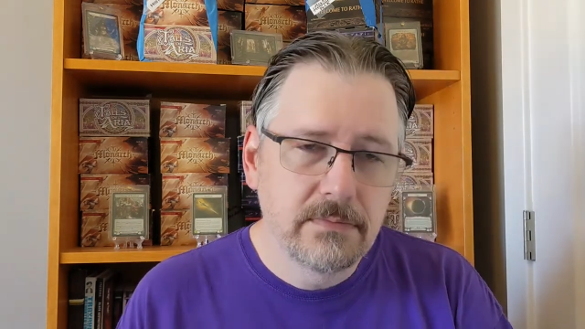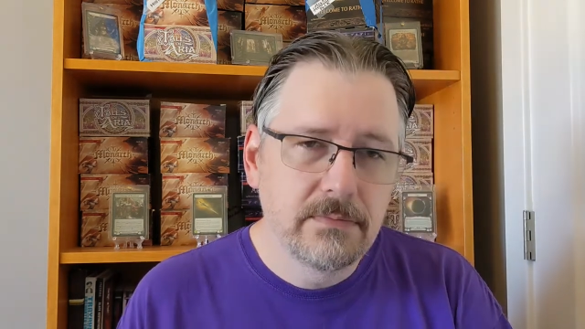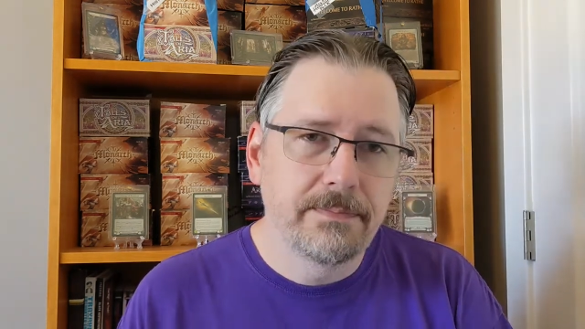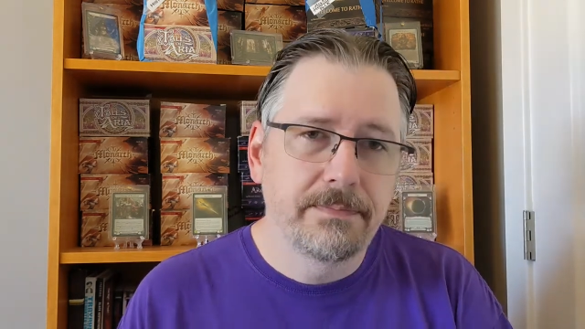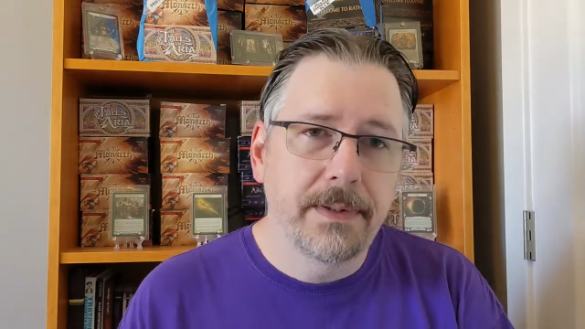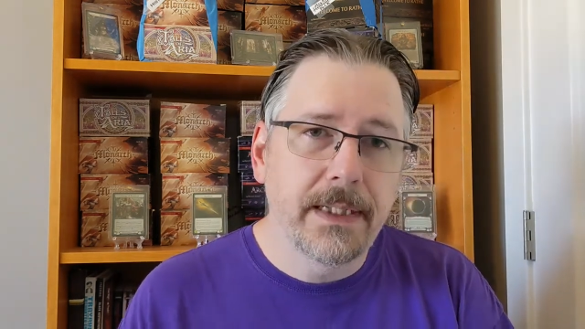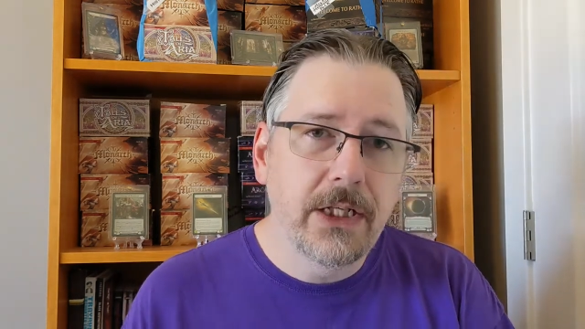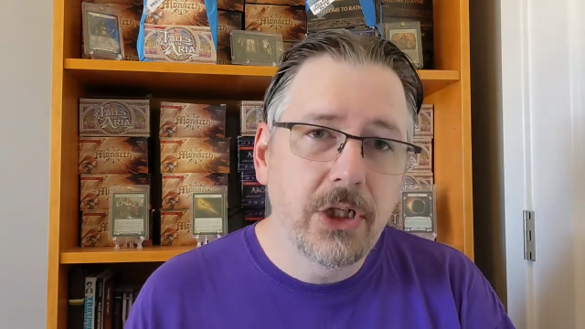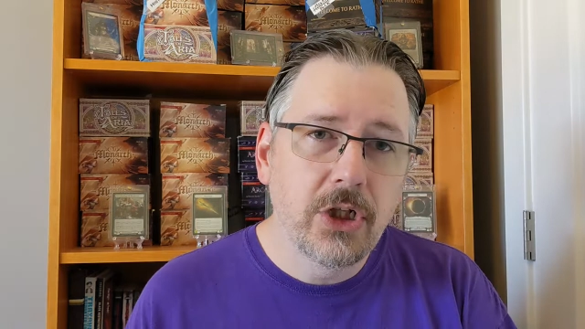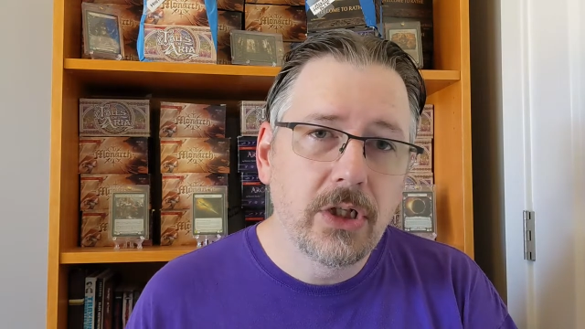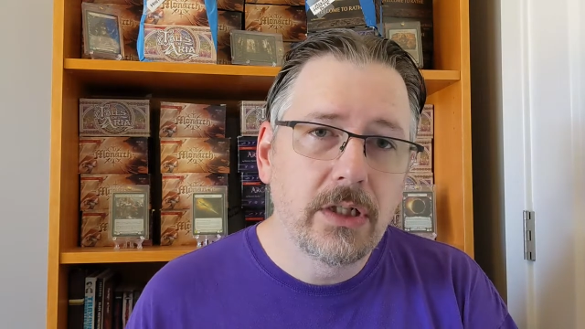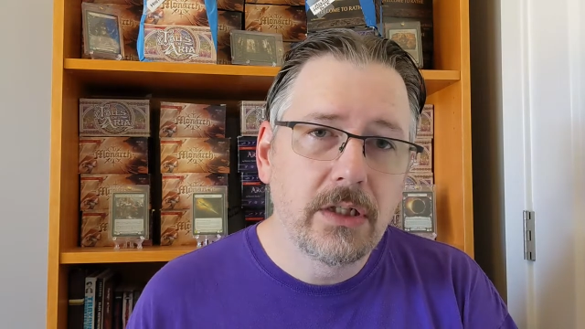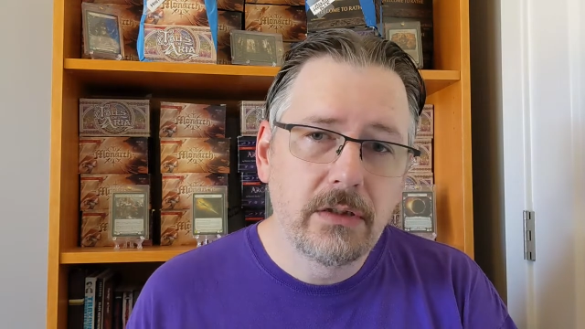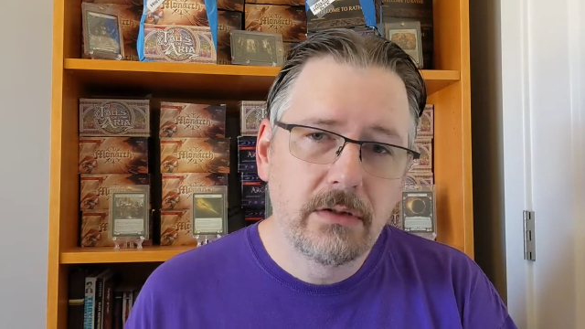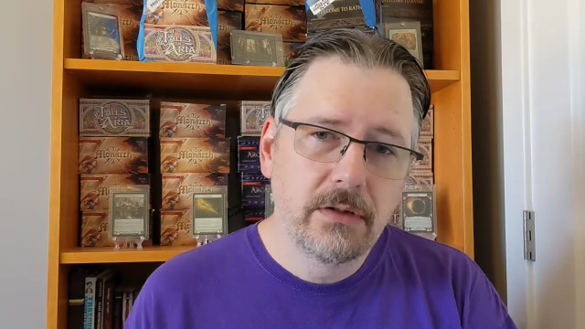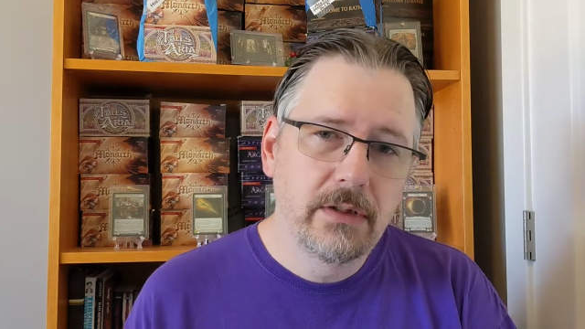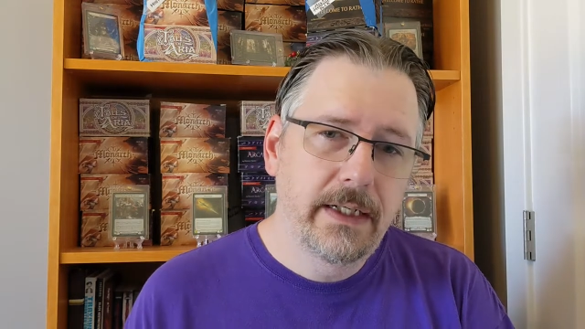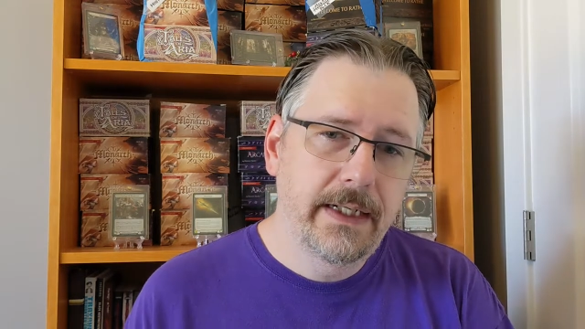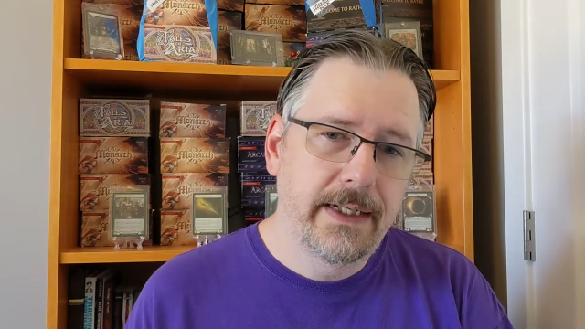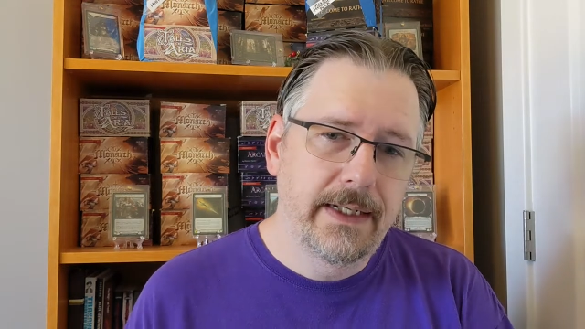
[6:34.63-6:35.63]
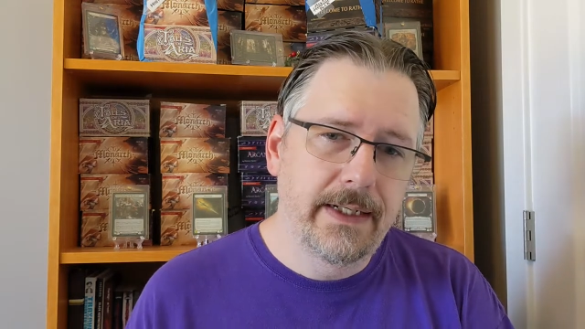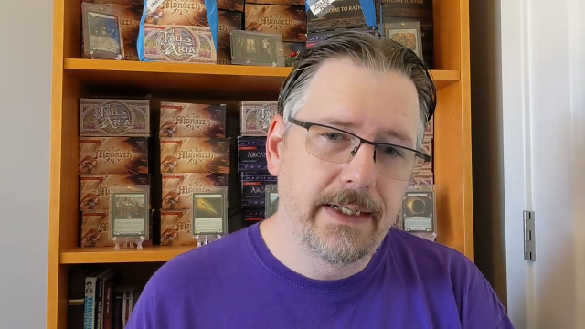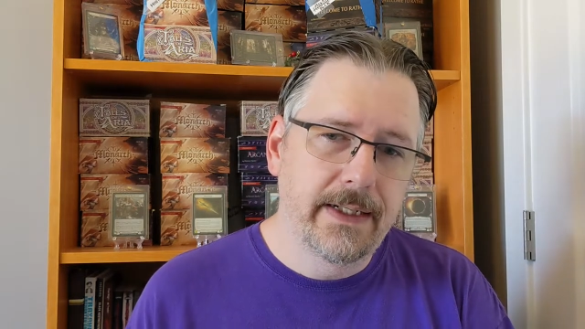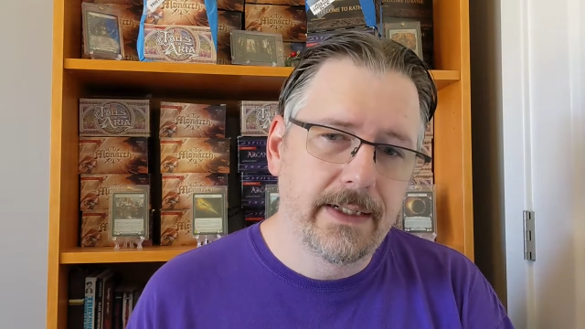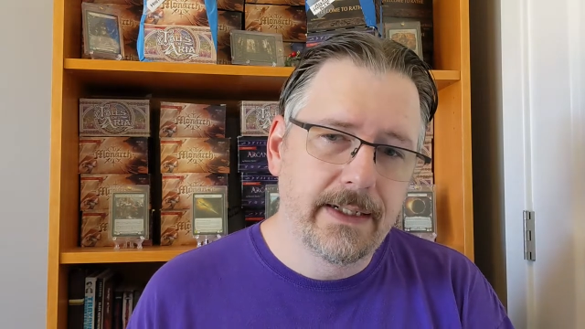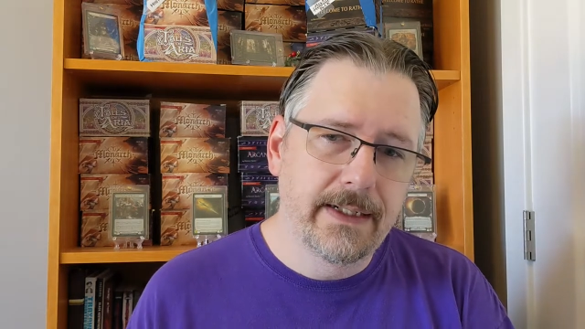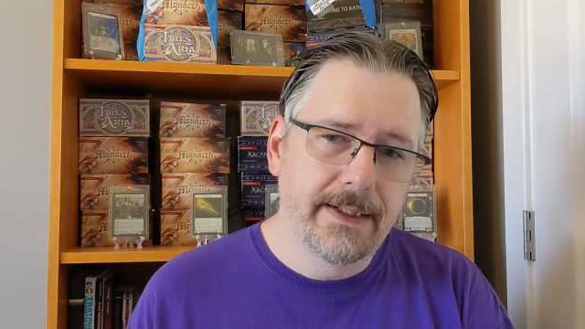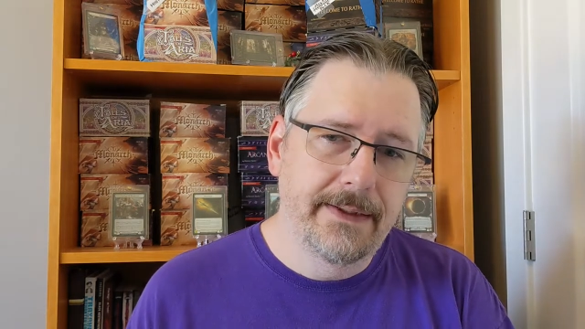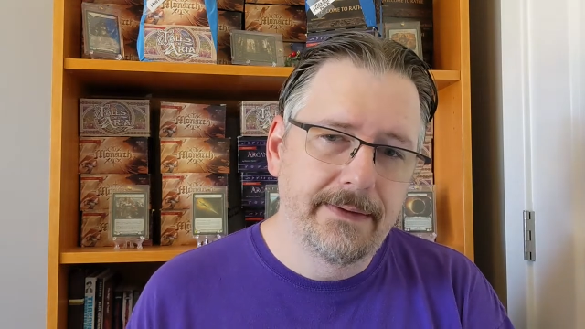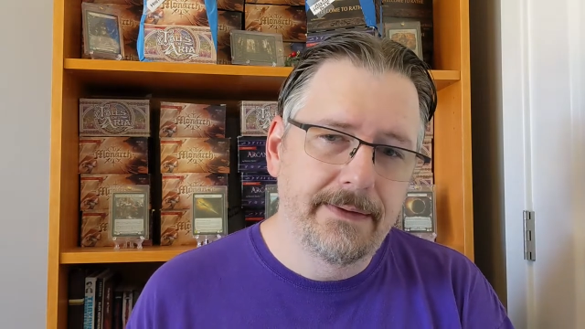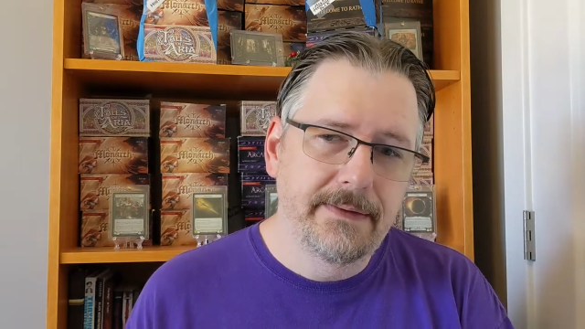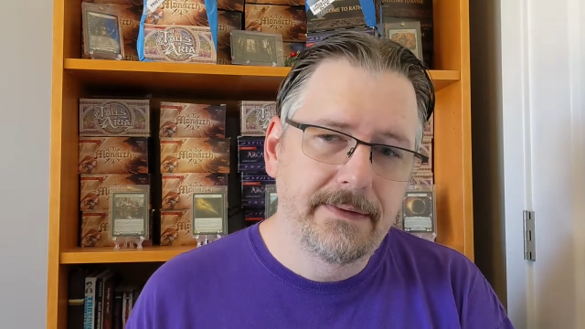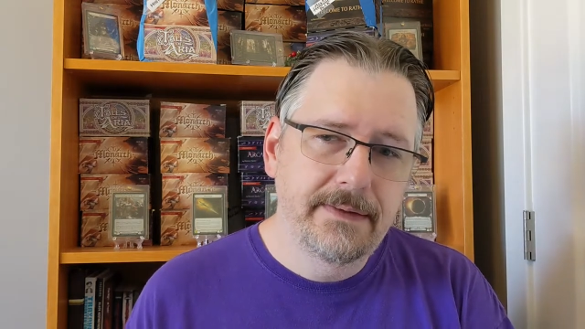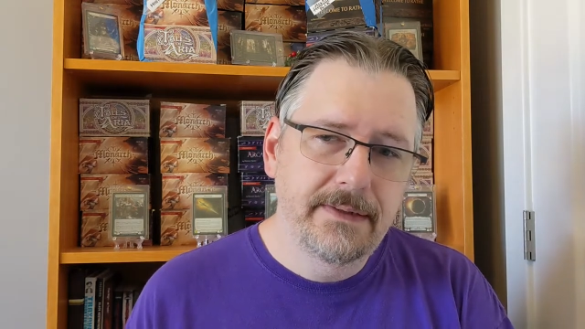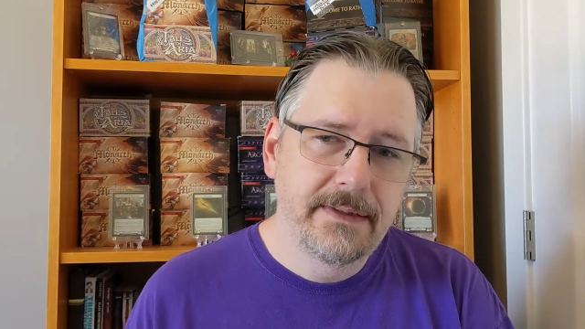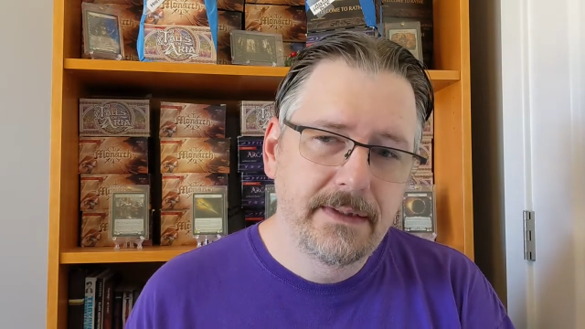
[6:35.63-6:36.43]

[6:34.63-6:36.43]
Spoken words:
bigger, and